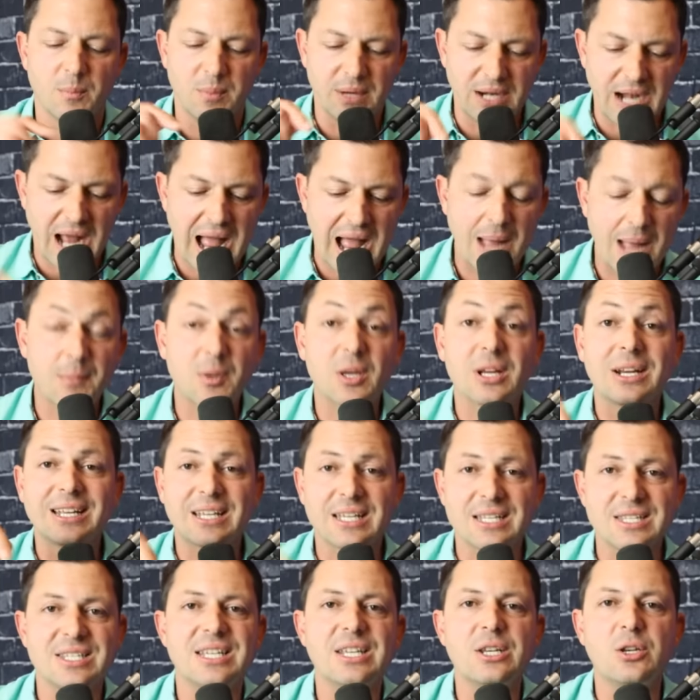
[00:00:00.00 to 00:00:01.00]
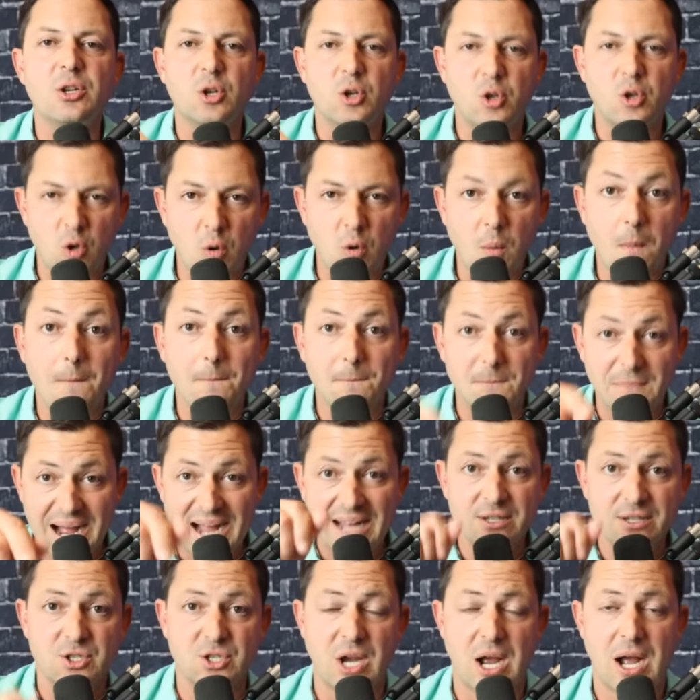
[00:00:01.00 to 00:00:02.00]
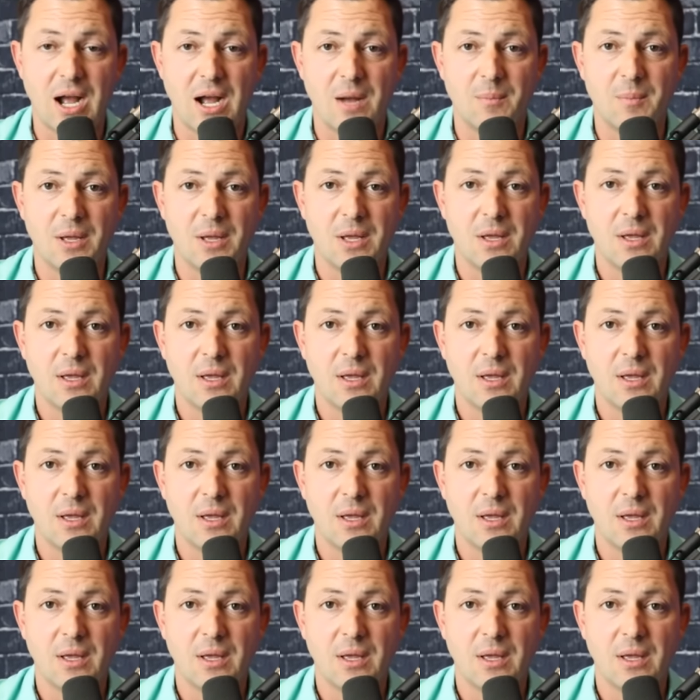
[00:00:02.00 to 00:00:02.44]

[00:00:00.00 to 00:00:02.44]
But I'm going to continue to do my job.